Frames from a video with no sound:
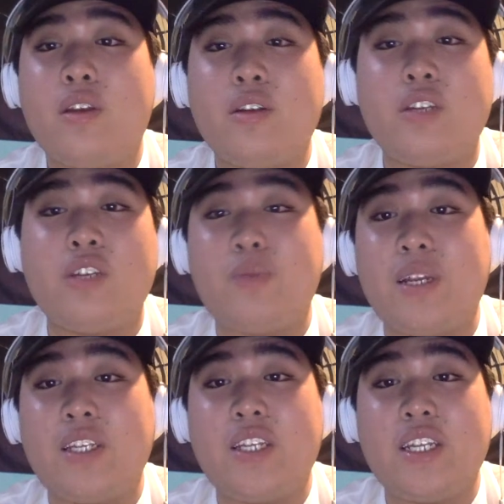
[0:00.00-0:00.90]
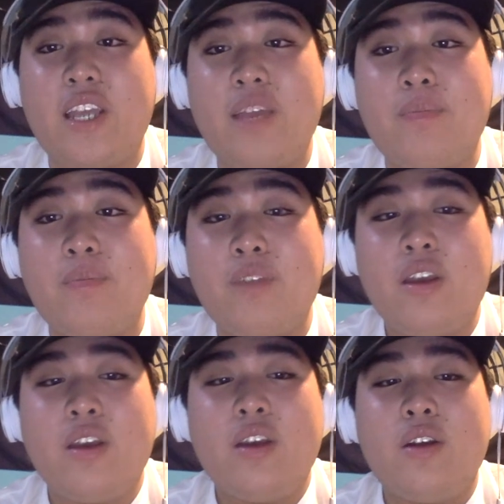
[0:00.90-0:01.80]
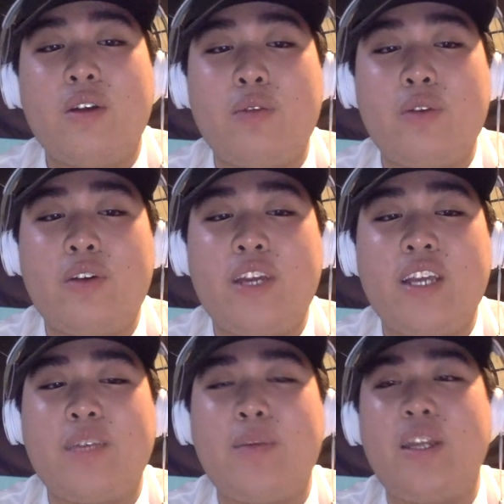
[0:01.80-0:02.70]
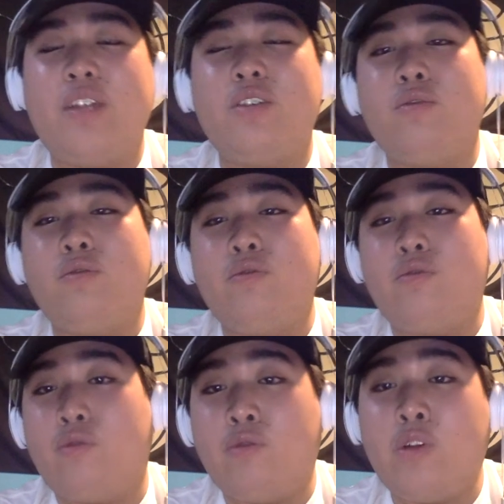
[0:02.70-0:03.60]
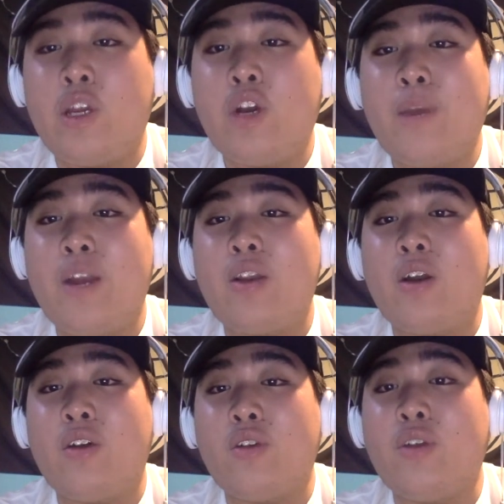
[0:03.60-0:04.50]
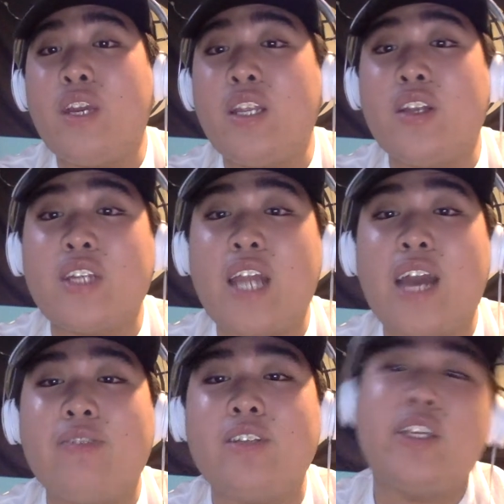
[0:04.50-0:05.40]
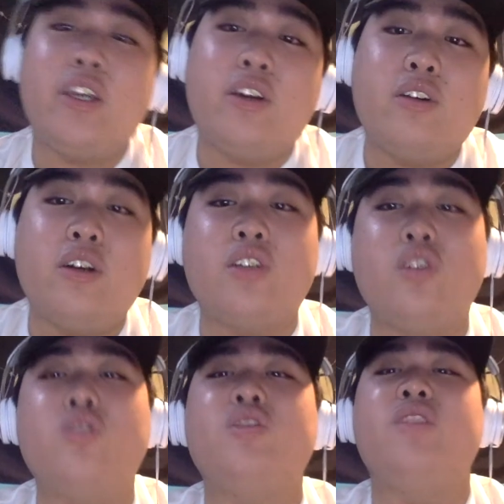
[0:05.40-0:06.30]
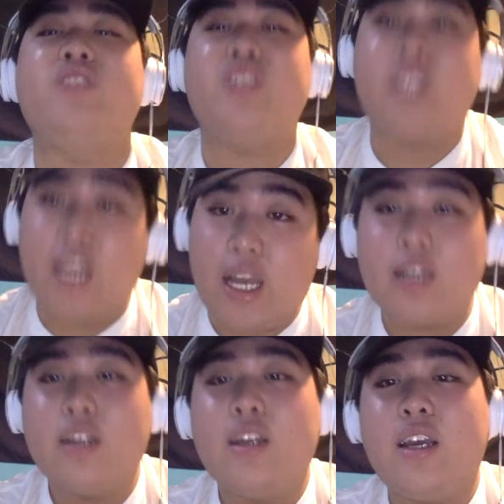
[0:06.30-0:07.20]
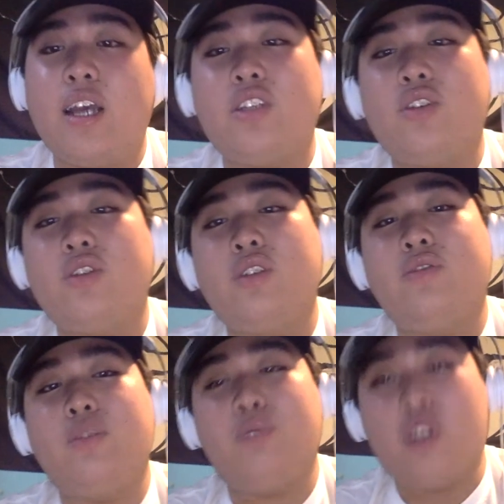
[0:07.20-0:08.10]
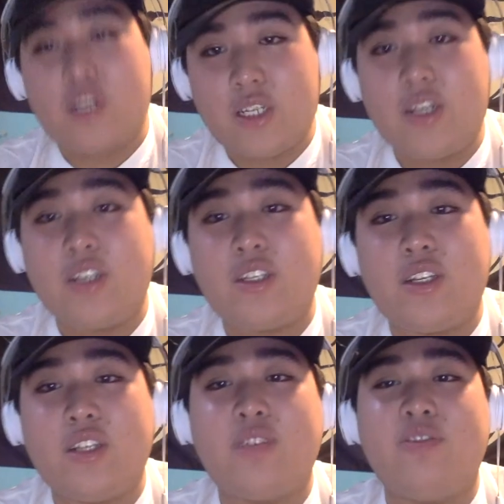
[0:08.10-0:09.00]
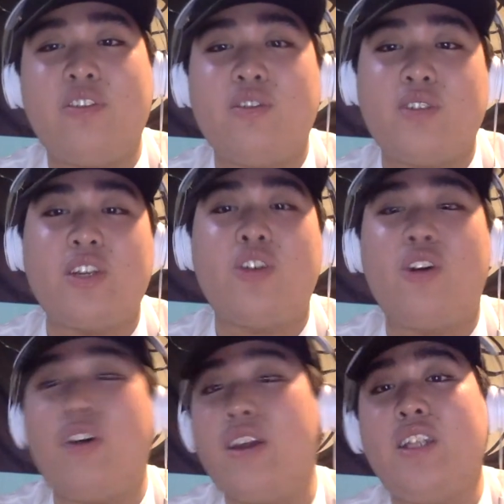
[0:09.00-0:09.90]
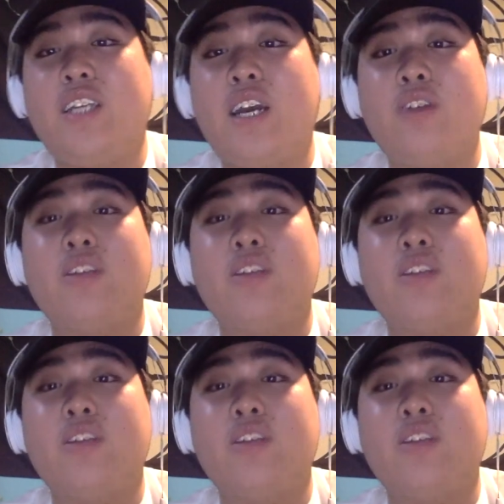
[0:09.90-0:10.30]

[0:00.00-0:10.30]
disrespecting today's game. It really is. I mean, Rudy Gobert, although he doesn't have the skill as those of a Shaq, as those of a DeMarcus Cousins, of those as a Karl Anthony Towns,